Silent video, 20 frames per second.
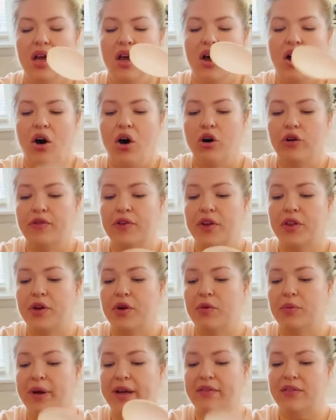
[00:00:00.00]
Over the
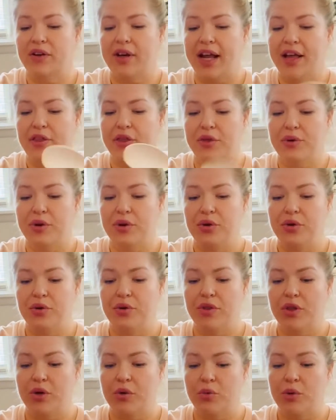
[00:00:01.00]
river and
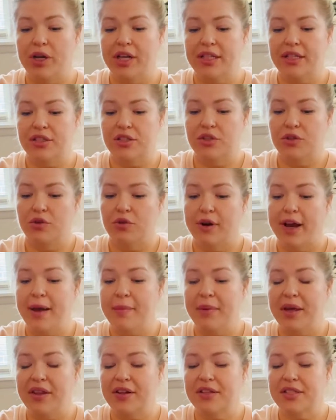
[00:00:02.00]
through the woods to
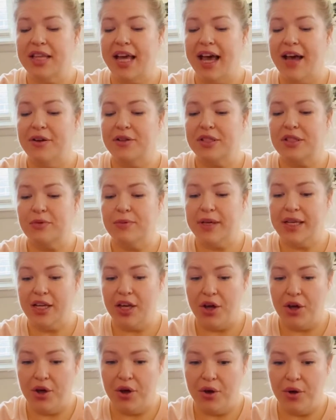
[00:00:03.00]
grandmother's house we
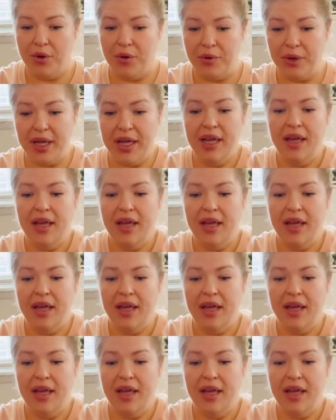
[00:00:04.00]
go.